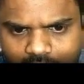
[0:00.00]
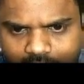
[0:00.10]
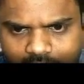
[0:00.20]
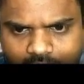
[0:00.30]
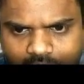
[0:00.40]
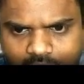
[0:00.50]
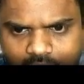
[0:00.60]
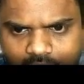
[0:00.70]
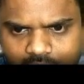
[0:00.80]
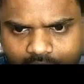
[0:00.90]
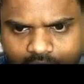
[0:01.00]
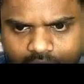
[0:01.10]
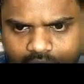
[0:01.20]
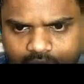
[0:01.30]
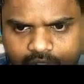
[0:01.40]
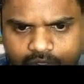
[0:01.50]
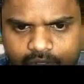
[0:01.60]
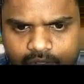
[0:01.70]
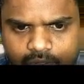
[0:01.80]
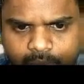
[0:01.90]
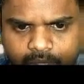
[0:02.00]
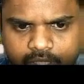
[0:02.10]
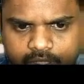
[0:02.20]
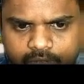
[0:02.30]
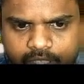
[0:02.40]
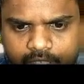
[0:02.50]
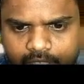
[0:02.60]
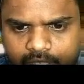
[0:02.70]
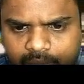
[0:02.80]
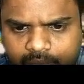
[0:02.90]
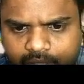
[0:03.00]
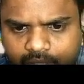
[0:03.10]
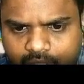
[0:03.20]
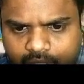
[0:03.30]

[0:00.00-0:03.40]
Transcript: Okay, so PXY diagram,